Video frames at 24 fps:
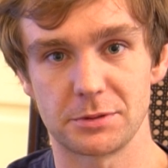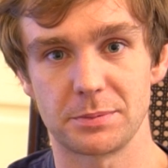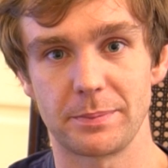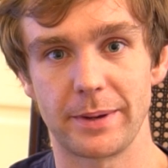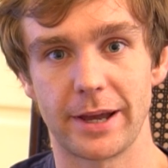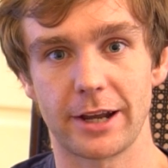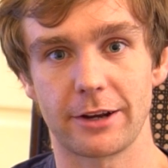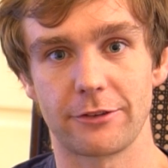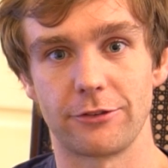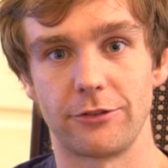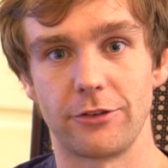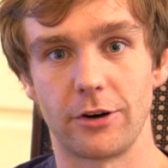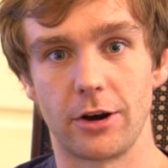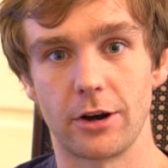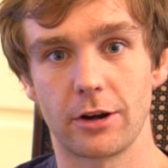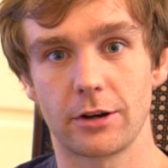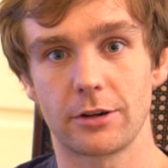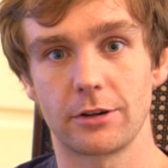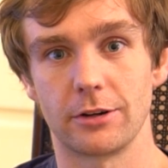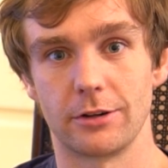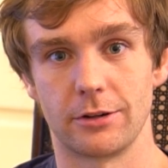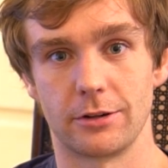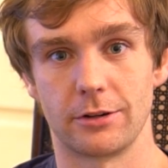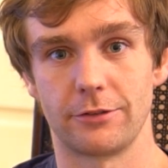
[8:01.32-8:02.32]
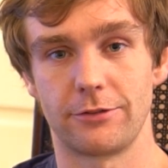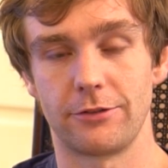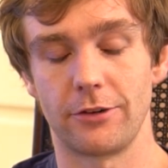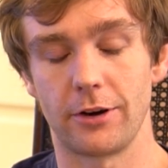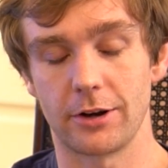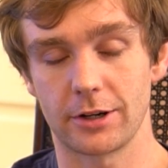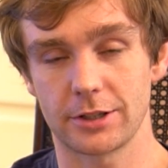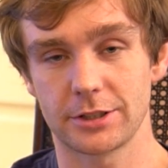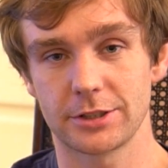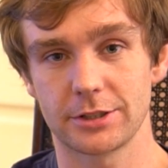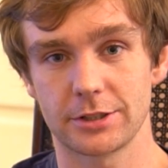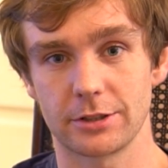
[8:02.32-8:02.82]
spec
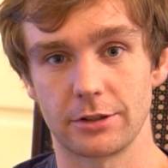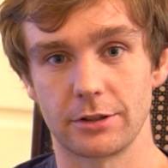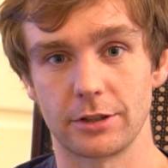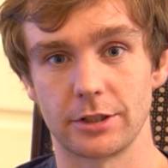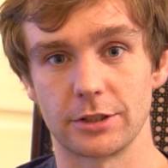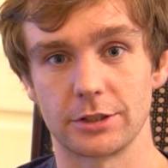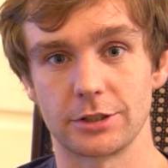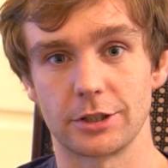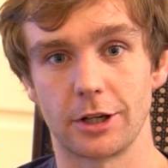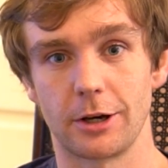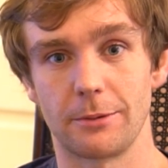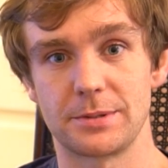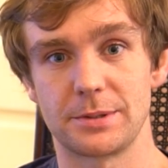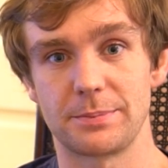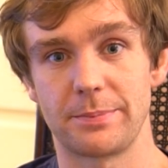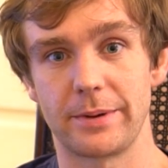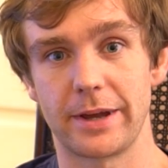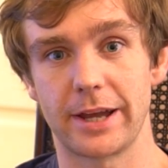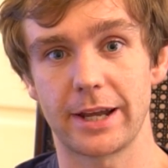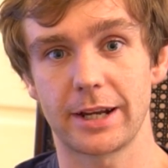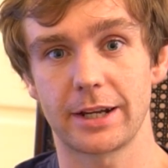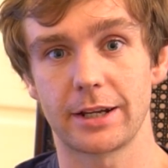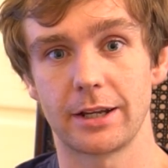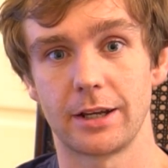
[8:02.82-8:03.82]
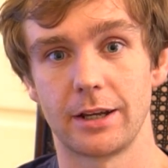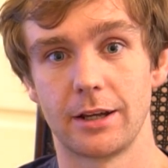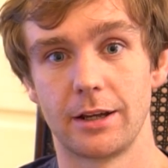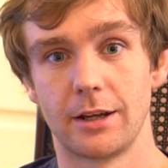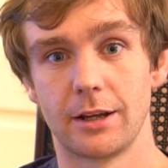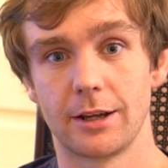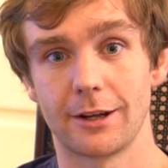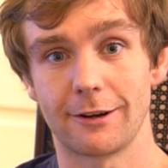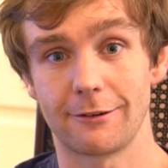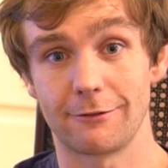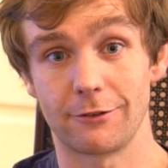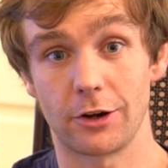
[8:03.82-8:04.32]
Fox or your top spec
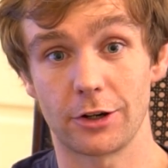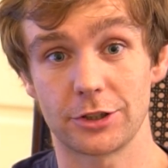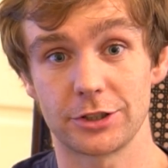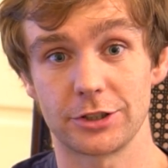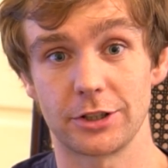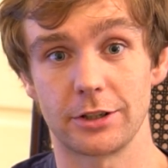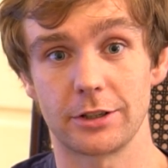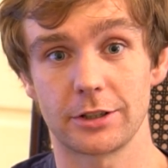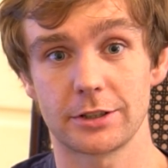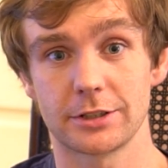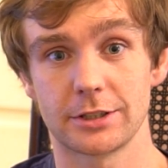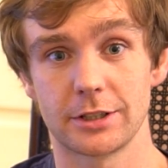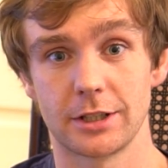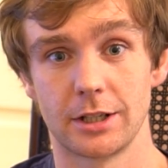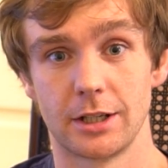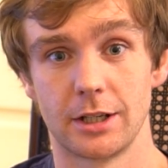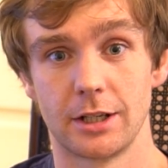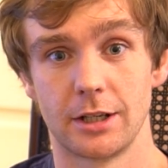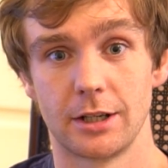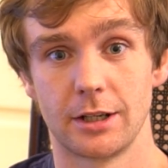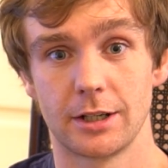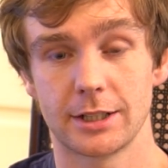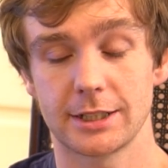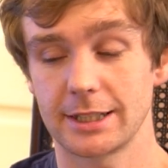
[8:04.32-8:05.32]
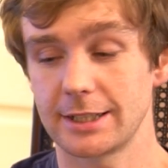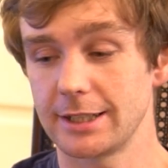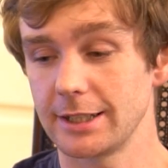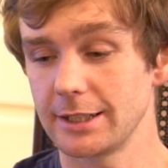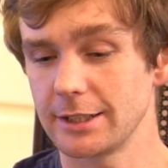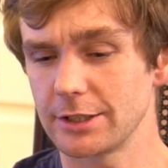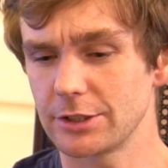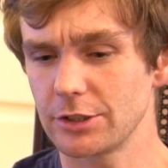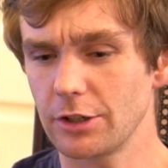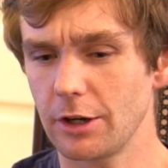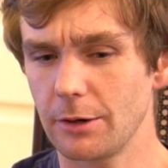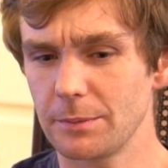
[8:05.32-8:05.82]
RockShox. Because I think
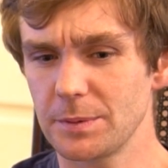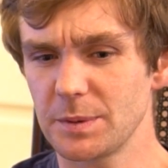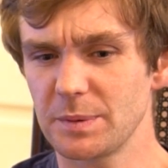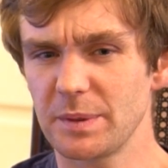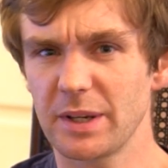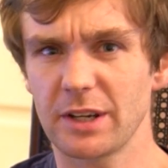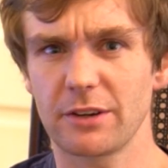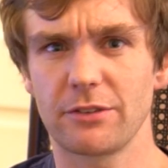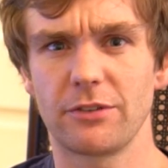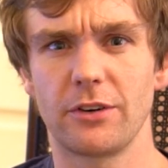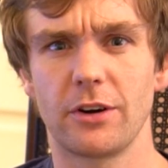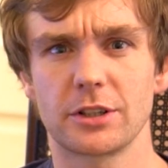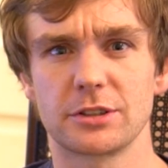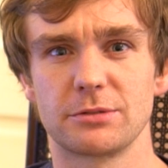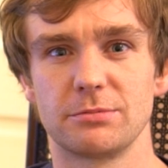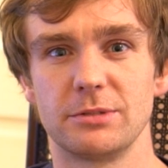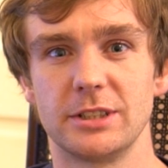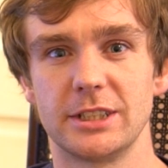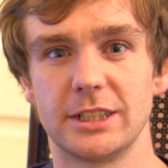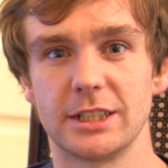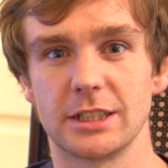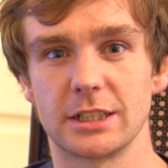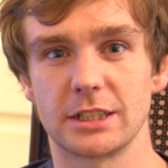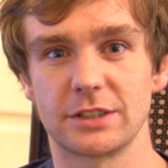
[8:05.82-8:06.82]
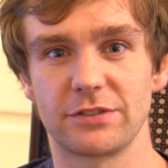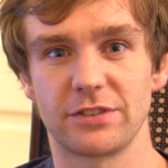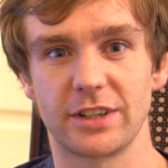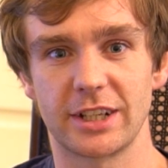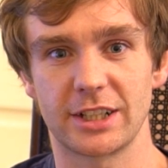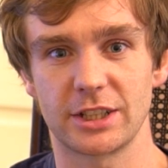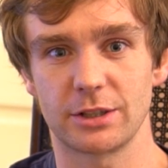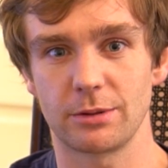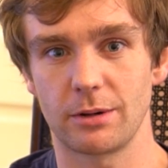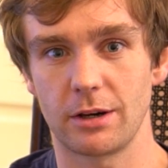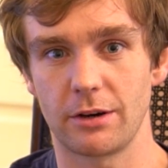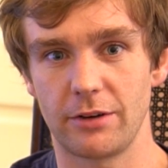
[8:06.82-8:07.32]
the top spec Fox retails for
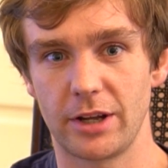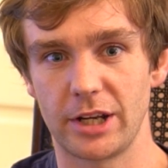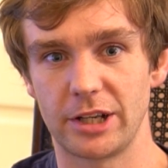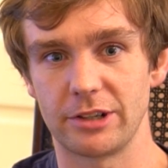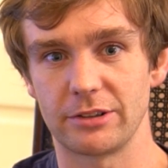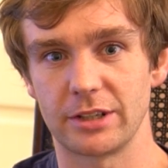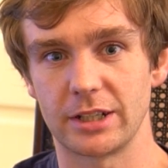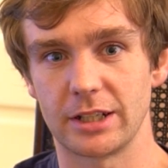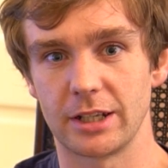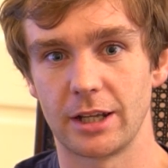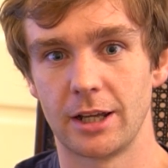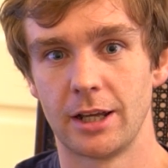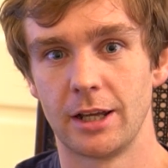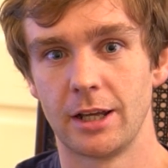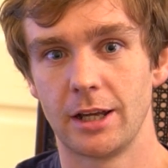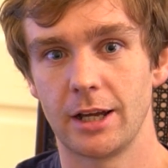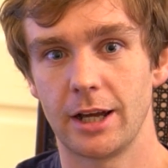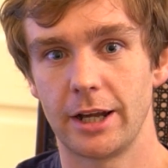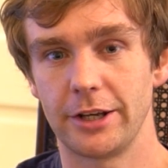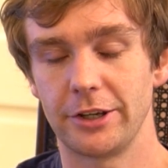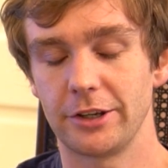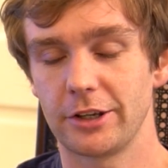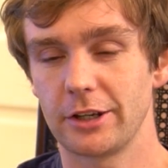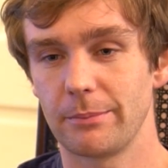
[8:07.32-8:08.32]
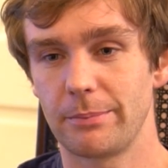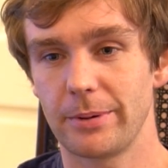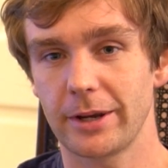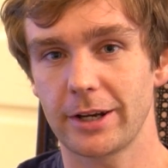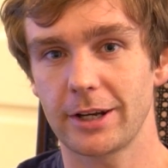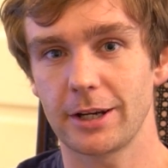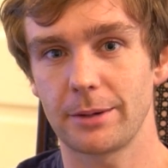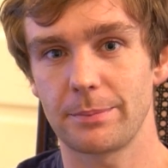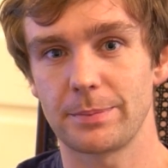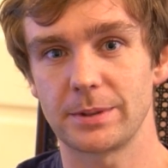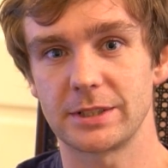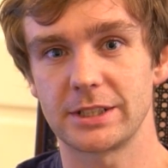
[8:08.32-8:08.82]
like $1,200, and you can pick
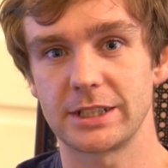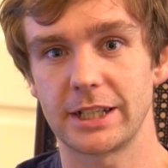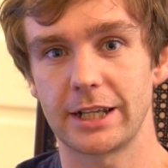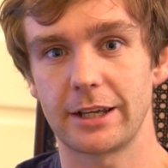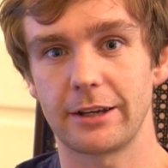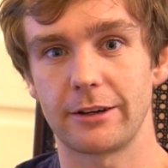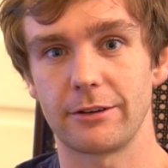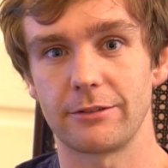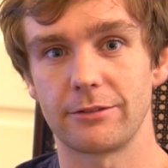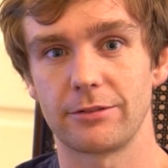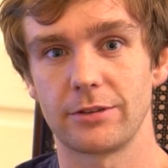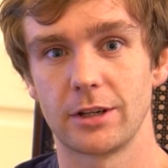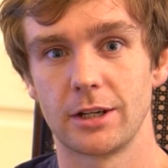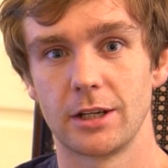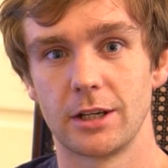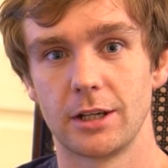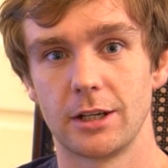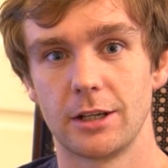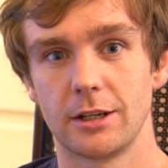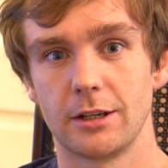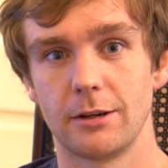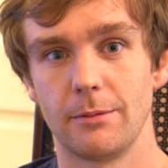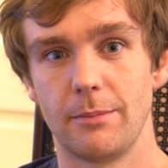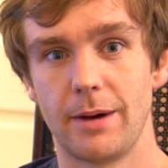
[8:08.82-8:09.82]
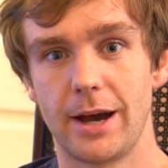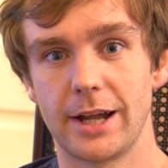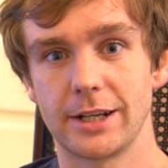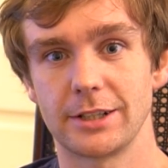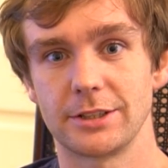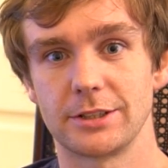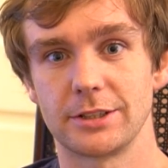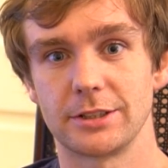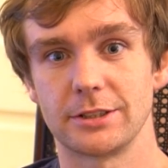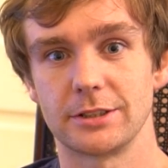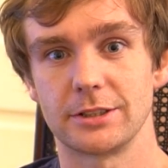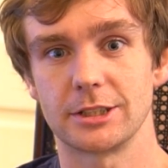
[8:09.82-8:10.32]
up a set of
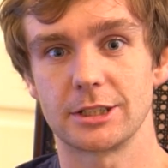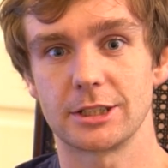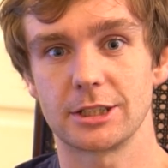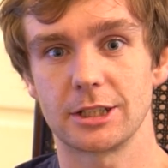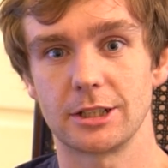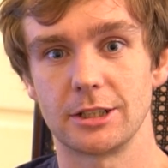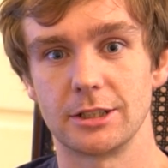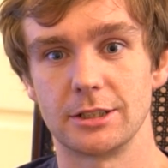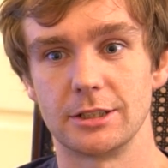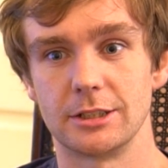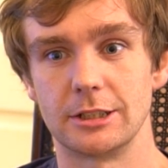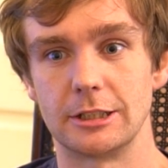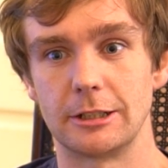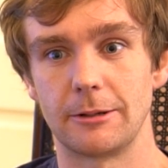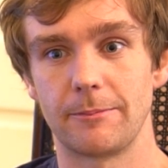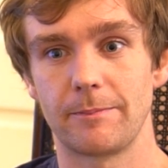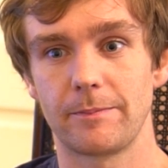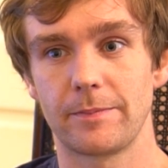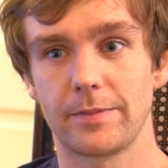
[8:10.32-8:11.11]
Manitous on